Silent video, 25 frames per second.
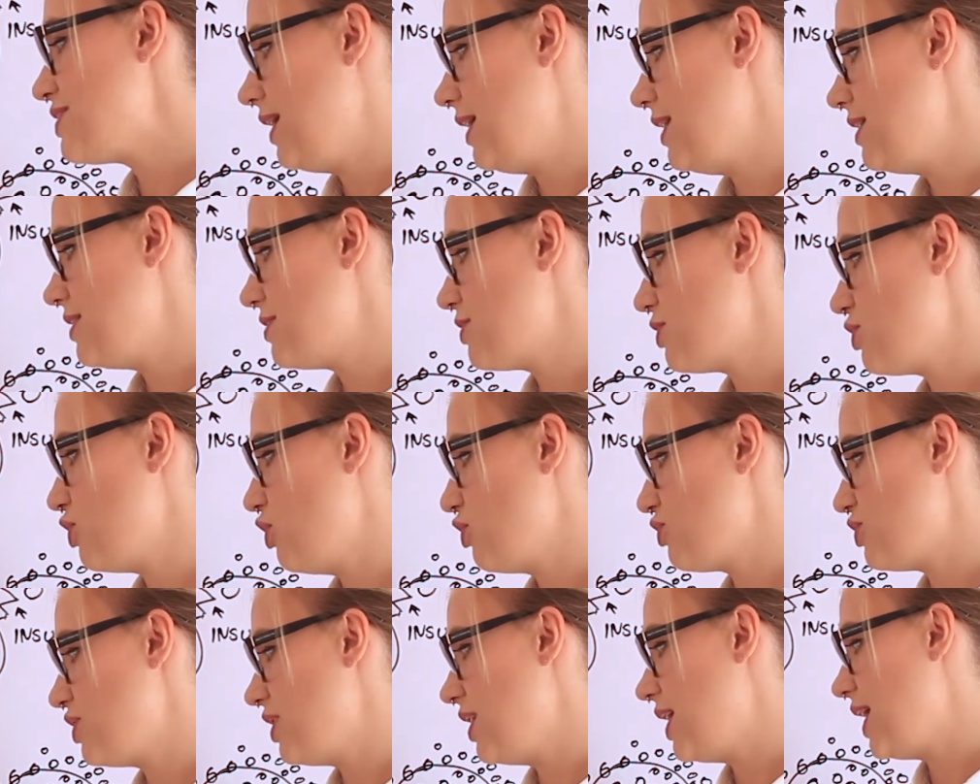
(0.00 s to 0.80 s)
is
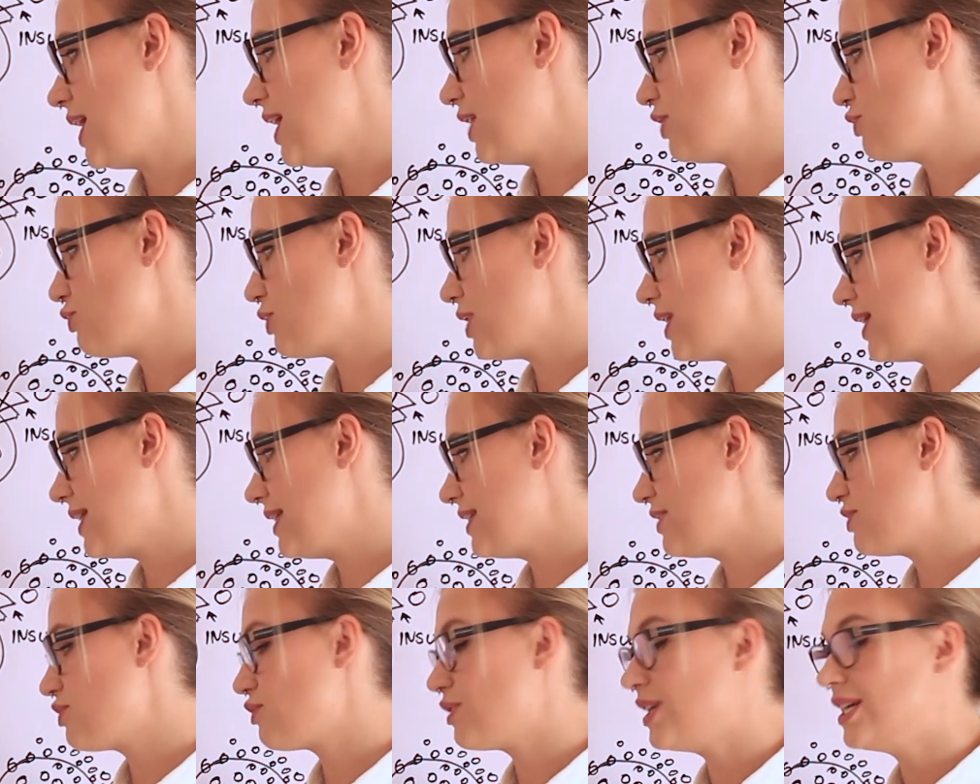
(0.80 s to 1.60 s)
causing high
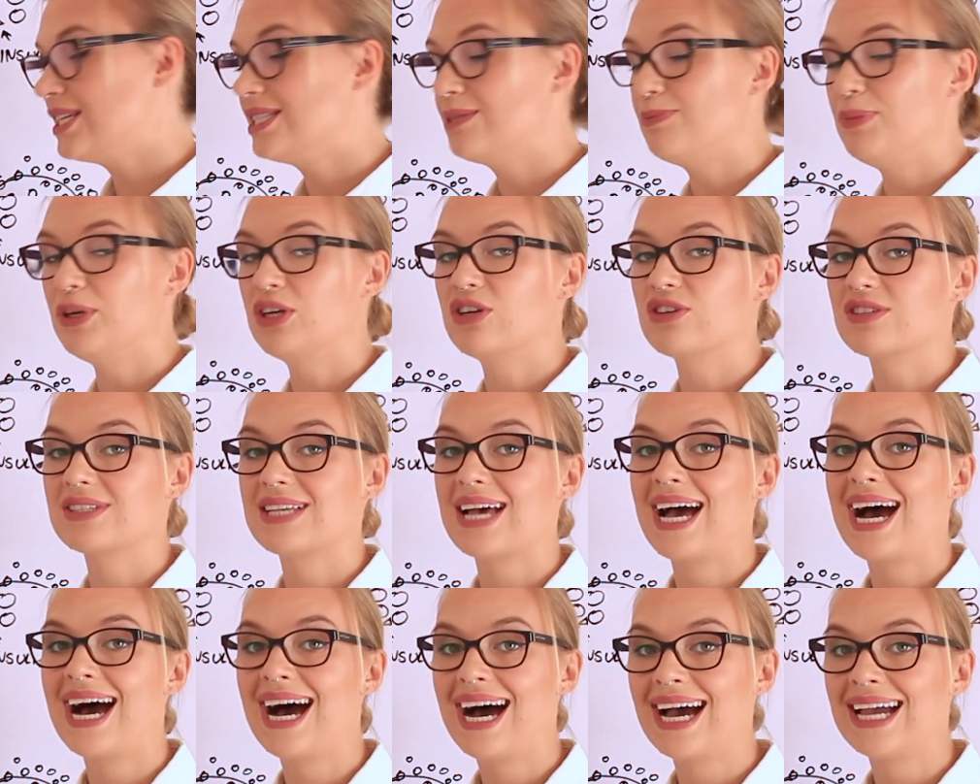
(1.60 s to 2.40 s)
triglycerides because
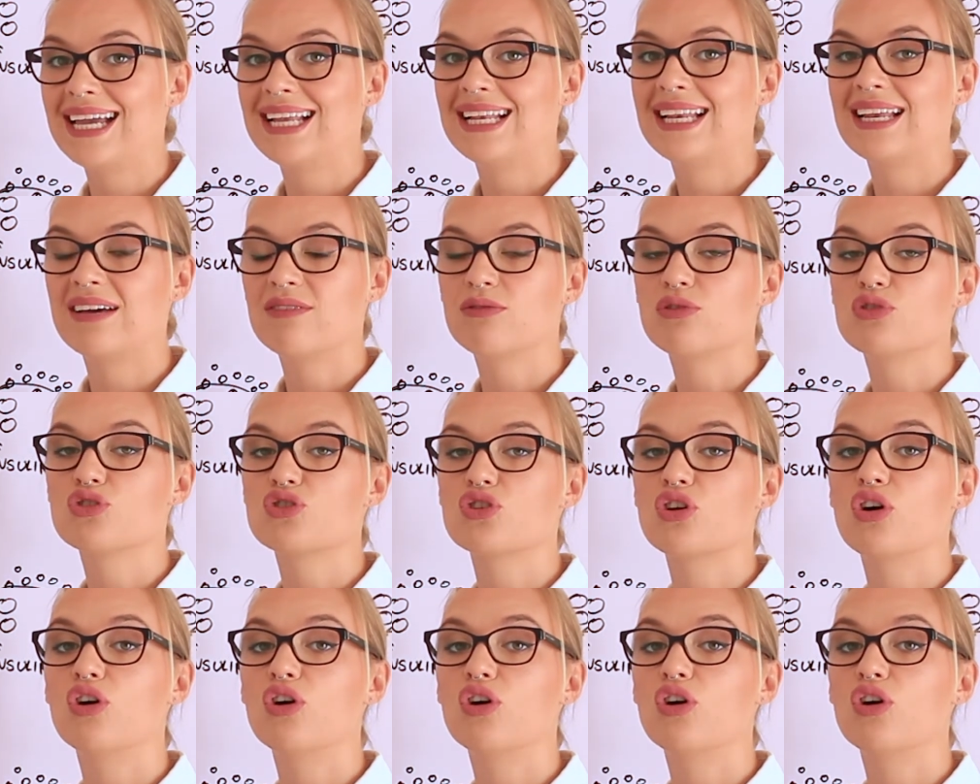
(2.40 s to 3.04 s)
high levels